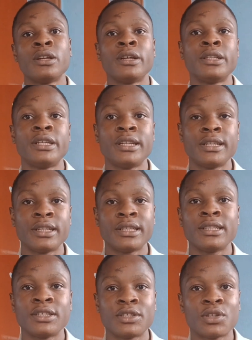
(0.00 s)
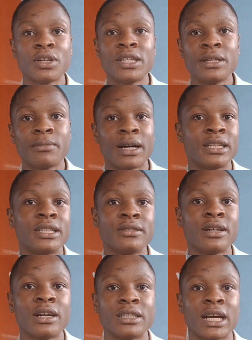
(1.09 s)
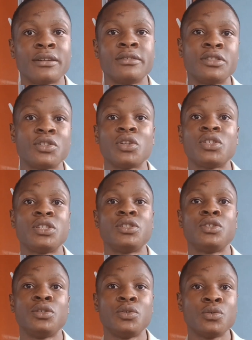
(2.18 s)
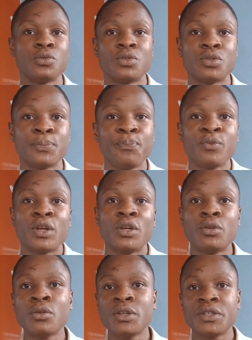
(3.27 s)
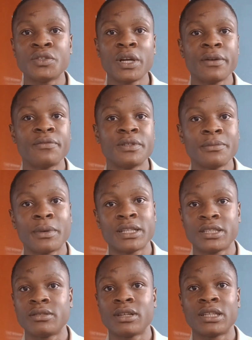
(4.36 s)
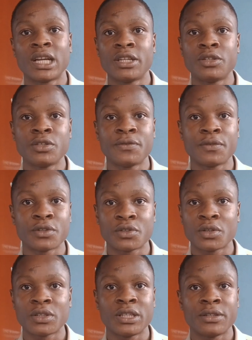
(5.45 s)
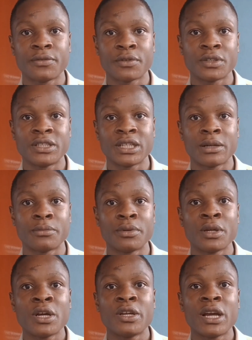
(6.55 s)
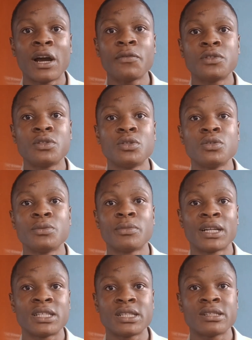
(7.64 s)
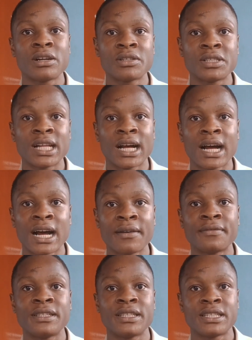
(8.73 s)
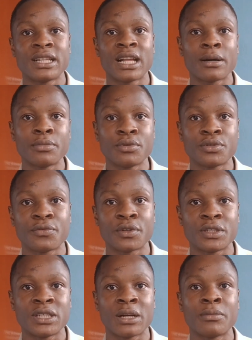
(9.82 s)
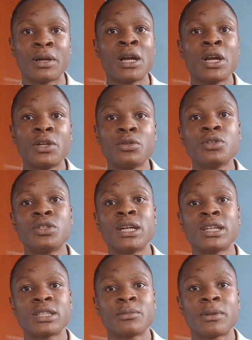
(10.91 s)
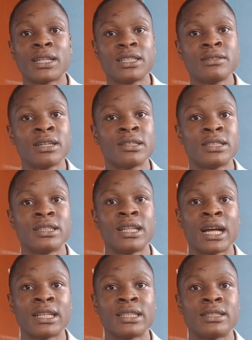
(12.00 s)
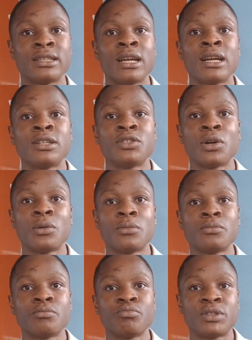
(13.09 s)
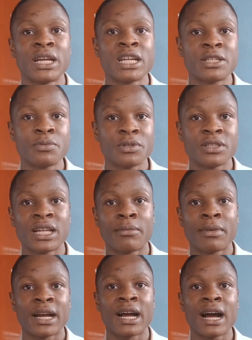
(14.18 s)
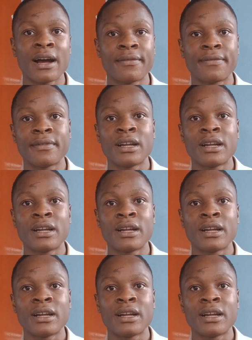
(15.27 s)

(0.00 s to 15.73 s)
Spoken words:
the study materials and resources you use. You know, it's not every material that you use for studying for JAMB. You have to use materials that have the syllabus for JAMB. You know, there are some materials that some textbooks that might have